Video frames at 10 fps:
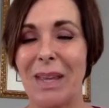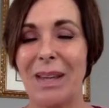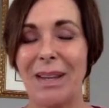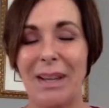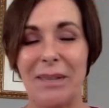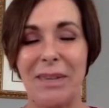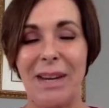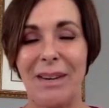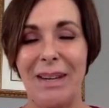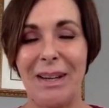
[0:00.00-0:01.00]
kind of
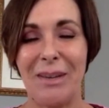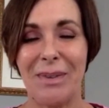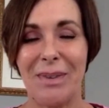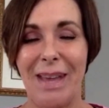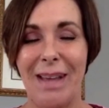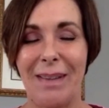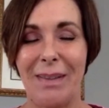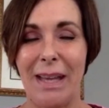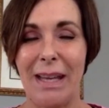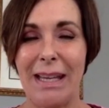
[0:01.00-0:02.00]
carrying over
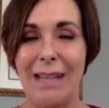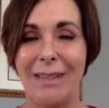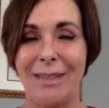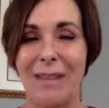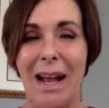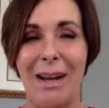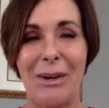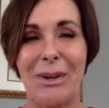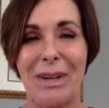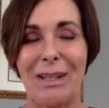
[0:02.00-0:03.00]
that heat is
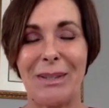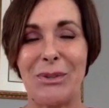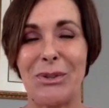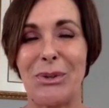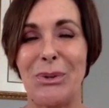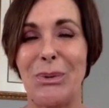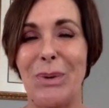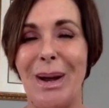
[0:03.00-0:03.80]
tired into